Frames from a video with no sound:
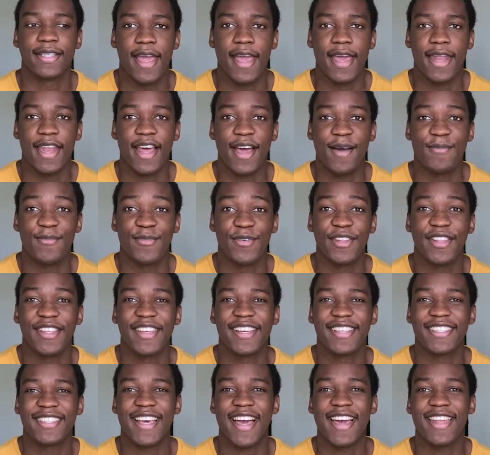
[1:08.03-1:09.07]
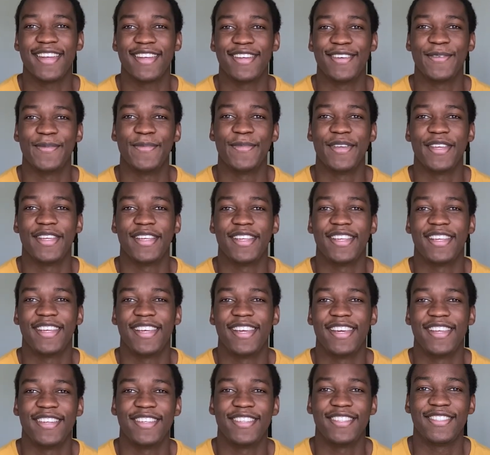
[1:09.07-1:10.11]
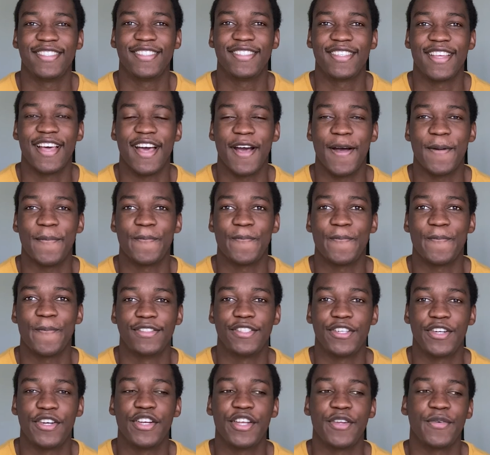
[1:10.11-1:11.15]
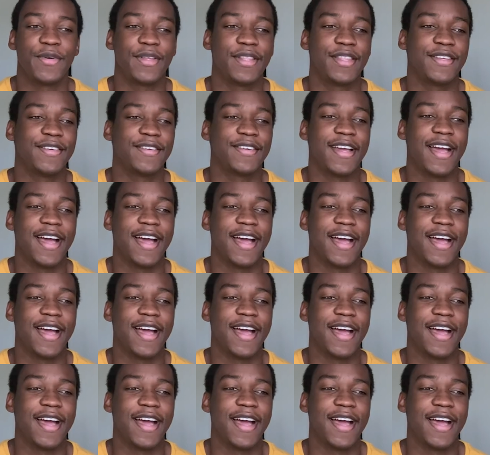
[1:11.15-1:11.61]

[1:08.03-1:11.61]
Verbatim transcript: And I'm really excited to be in this um, journey with you